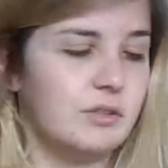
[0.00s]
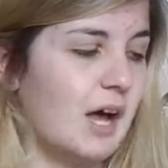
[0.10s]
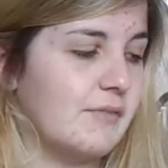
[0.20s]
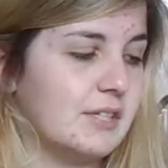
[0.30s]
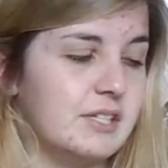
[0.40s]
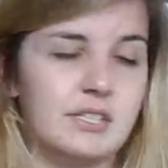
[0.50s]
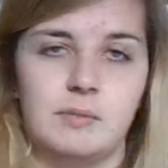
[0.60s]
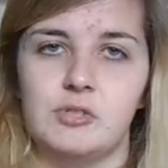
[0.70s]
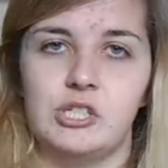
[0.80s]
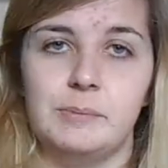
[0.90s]
advertising
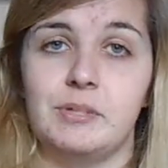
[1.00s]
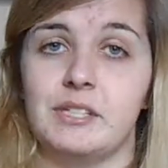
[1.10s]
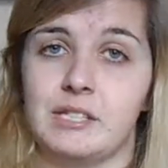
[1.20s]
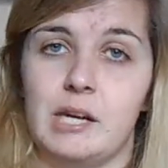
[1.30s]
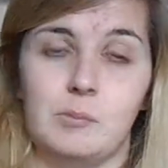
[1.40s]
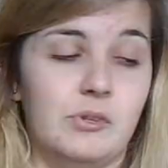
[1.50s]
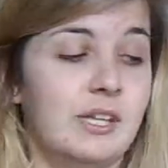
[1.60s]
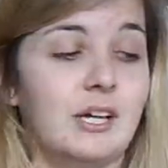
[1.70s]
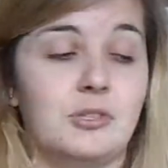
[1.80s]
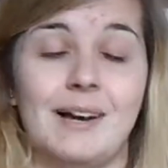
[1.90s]
imagery, but this time with the
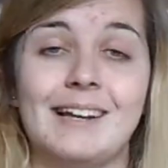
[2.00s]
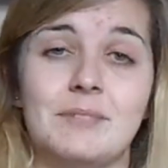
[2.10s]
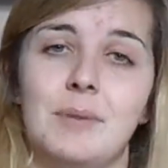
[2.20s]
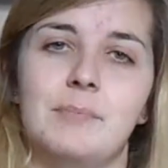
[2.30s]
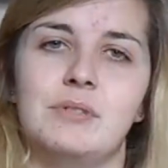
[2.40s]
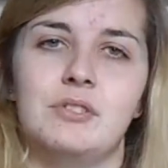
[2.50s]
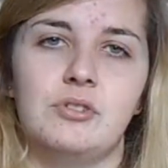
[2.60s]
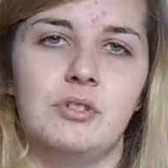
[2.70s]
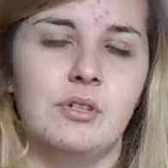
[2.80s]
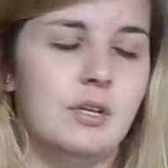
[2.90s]
actual cast
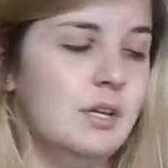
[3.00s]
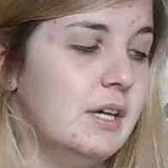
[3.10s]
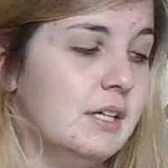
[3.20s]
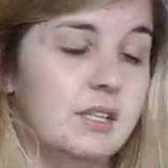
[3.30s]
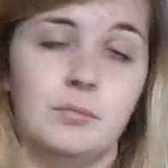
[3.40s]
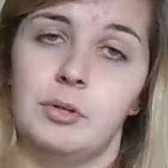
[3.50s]
members in the